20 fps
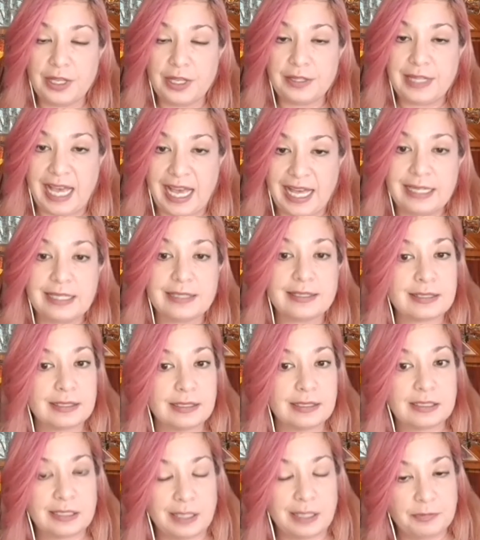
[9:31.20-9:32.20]
that is
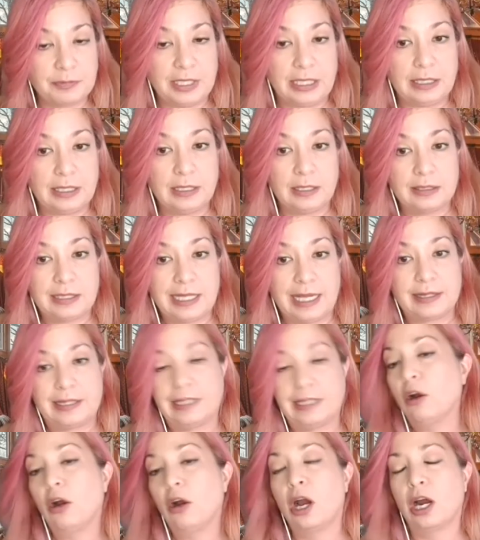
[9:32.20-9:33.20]
something that
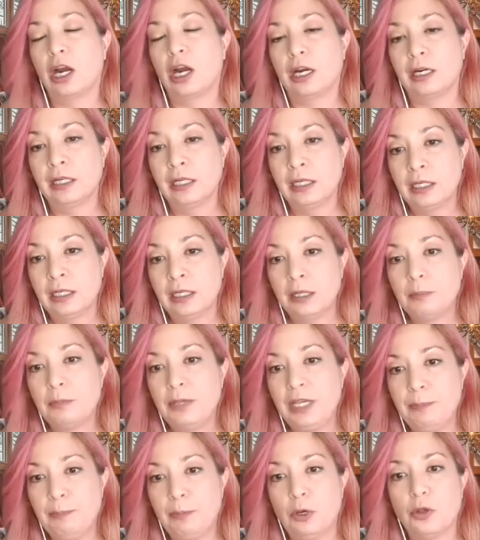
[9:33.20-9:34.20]
there are
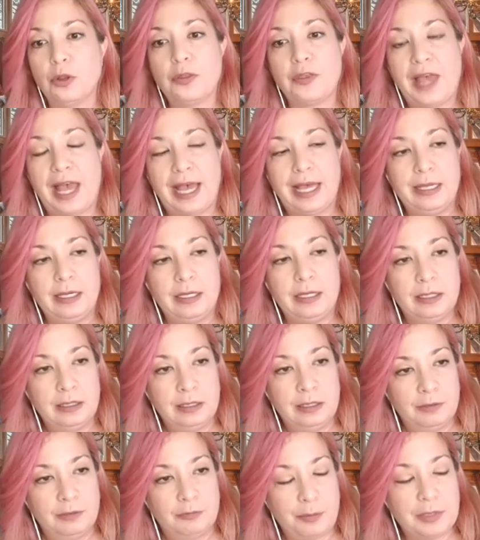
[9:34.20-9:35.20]
people that
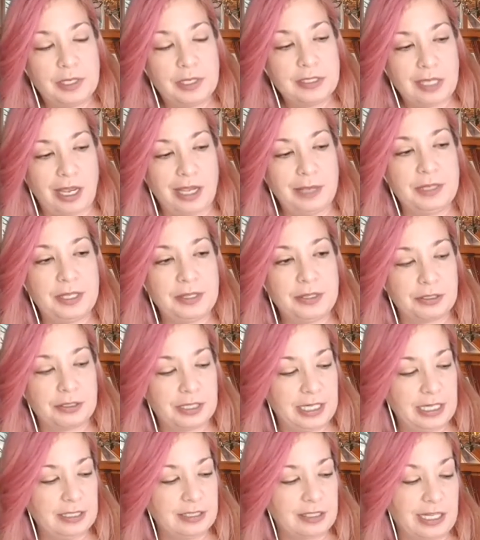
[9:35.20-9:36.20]
from the time that they're
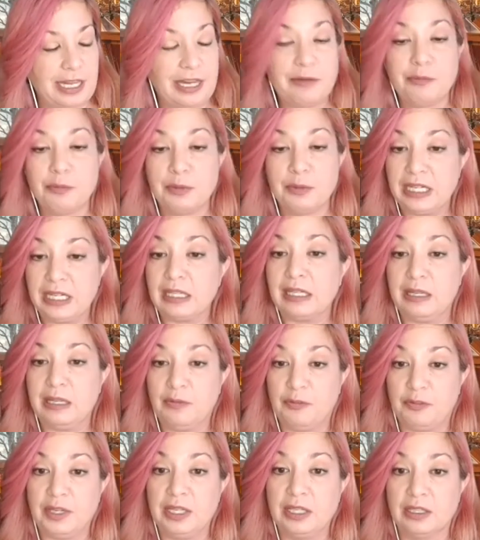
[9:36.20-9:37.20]
kids, they
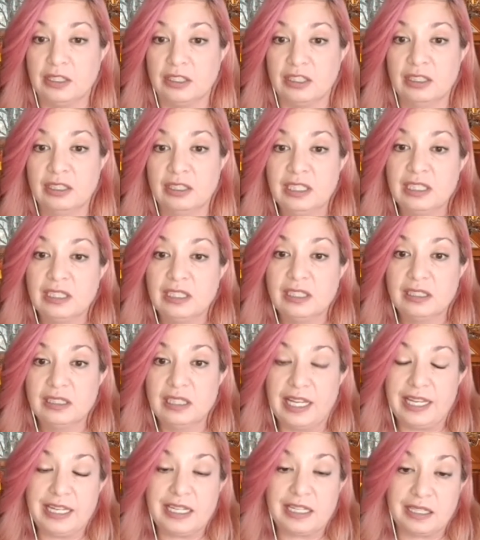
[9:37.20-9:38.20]
really feel
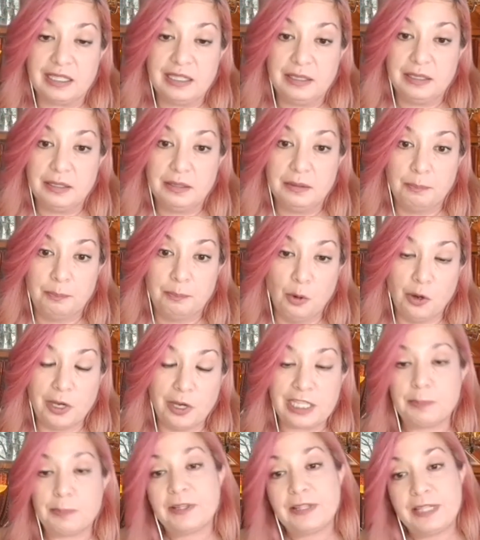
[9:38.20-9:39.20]
like
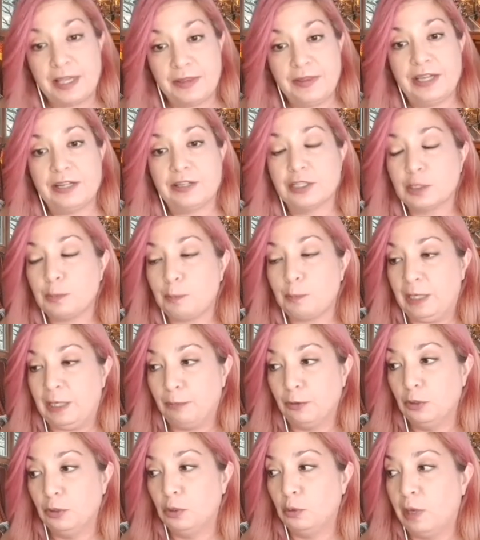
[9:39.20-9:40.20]
boys. But then there's
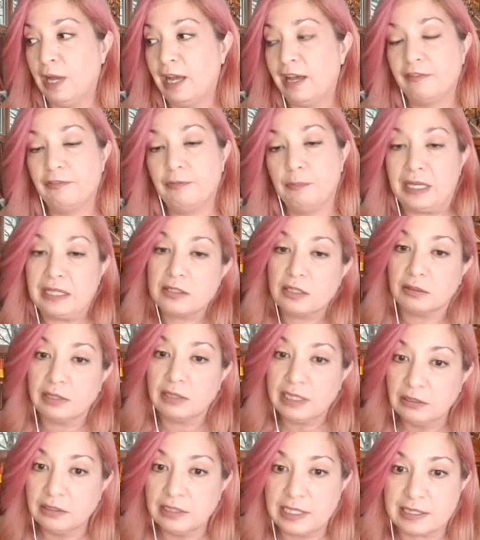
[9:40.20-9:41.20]
people who have mental
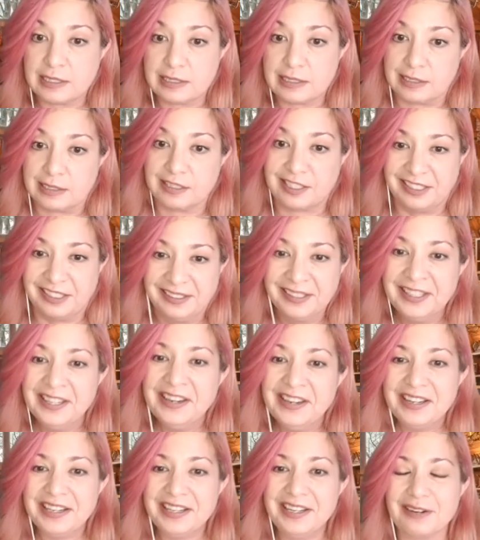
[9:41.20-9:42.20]
illnesses,
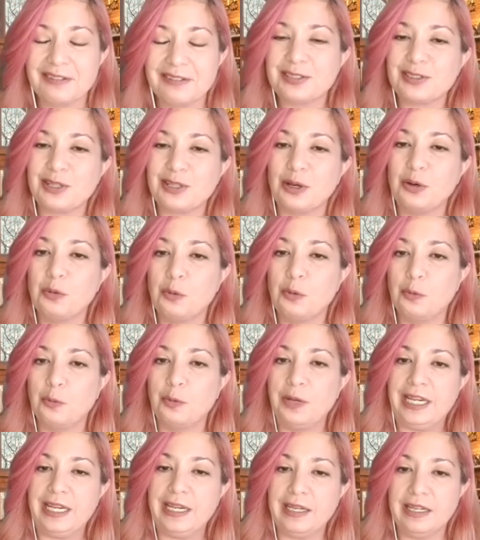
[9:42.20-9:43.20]
so
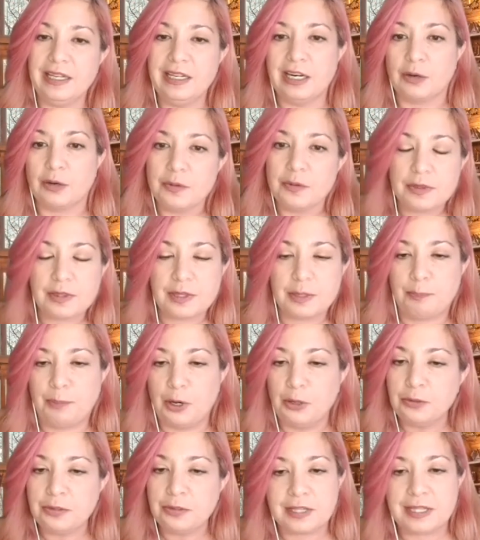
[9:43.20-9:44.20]

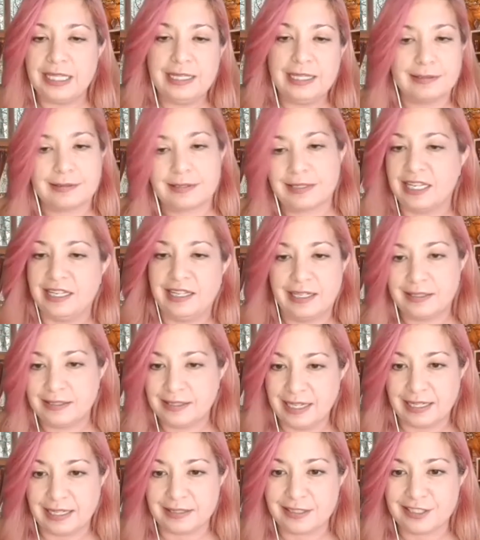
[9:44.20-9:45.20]
both things can
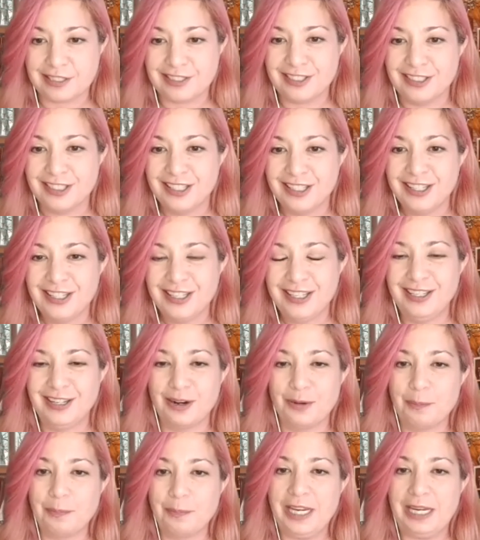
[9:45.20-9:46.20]
exist.
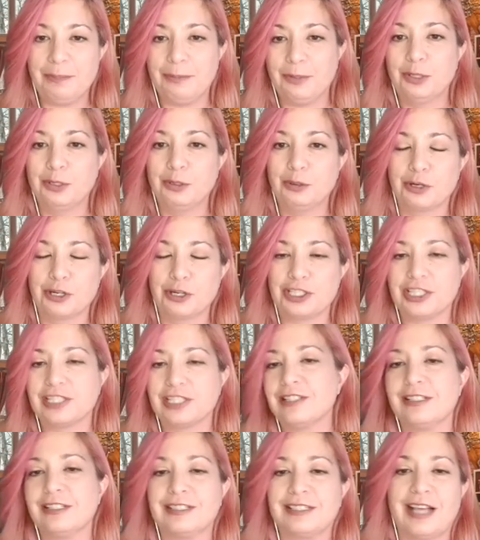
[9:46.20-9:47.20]
People who are
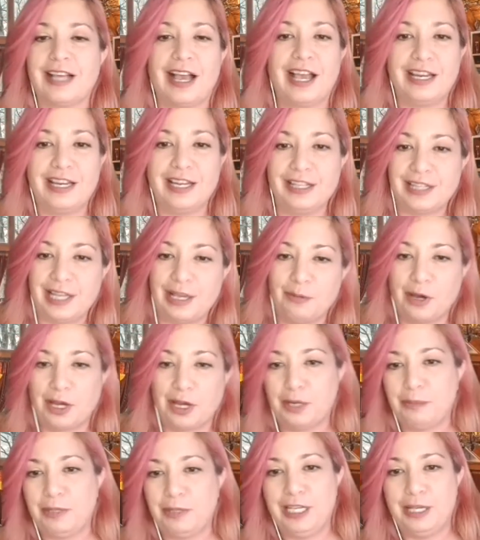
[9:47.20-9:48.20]
just deciding they
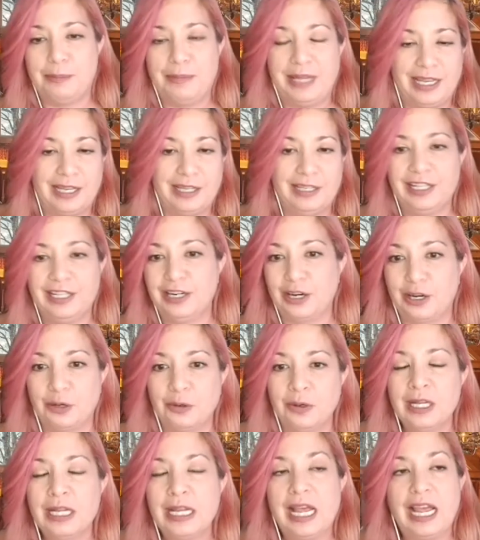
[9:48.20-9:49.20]
want to be a man,
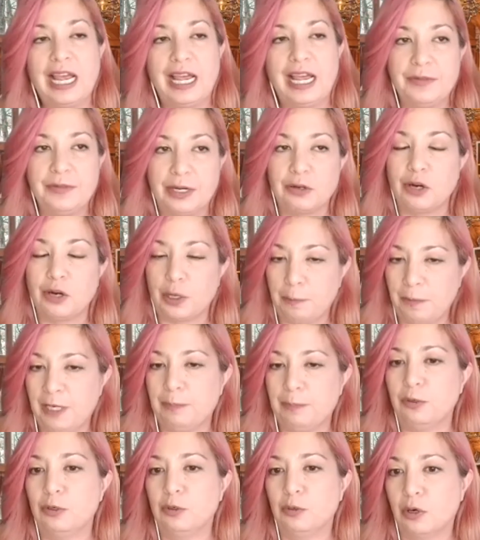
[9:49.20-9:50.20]
and there are
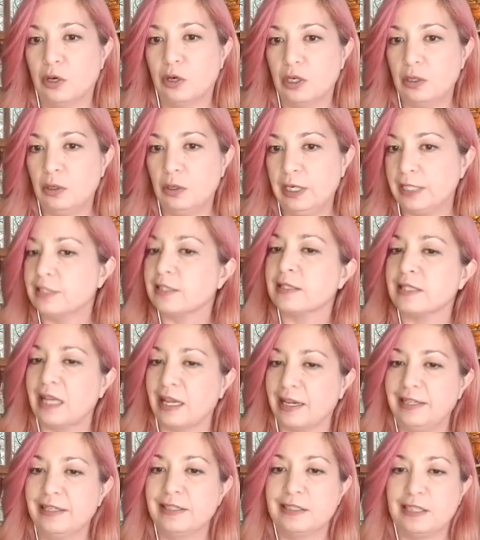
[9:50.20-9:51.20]
people who are, it's
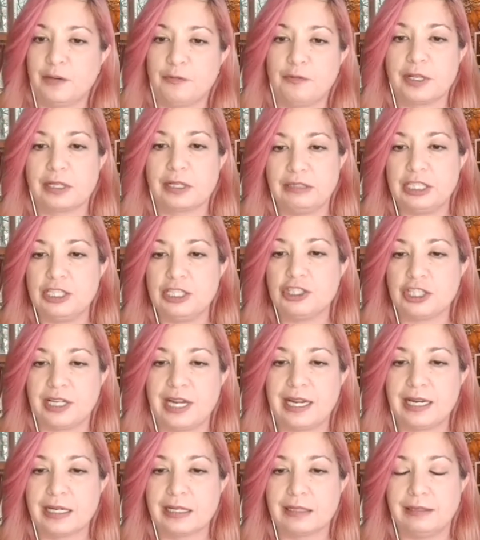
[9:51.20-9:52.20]
scientifically,
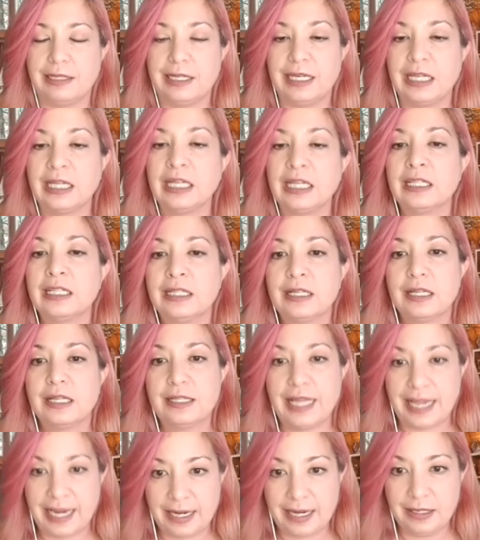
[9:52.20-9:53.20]
genetically,
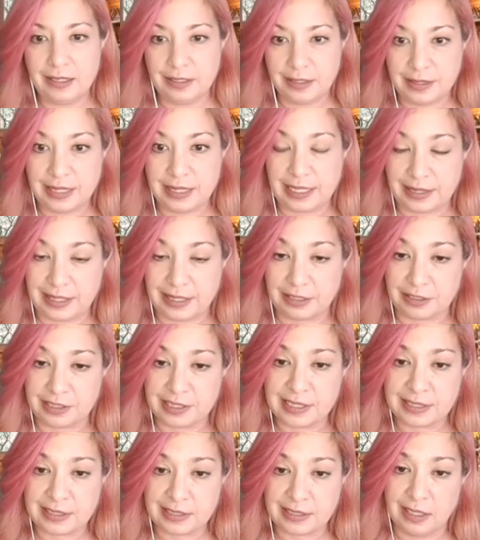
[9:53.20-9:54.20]
that
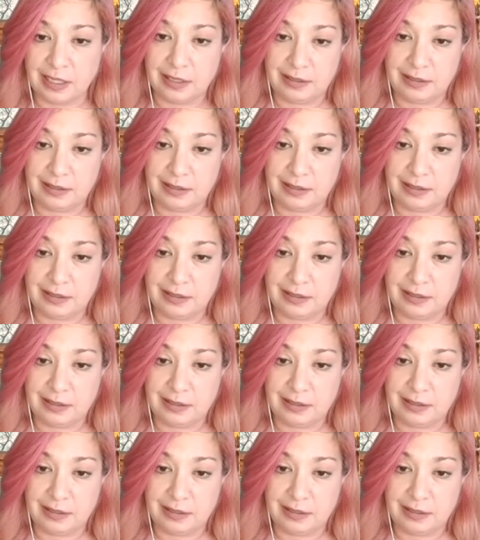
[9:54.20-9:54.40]
there's,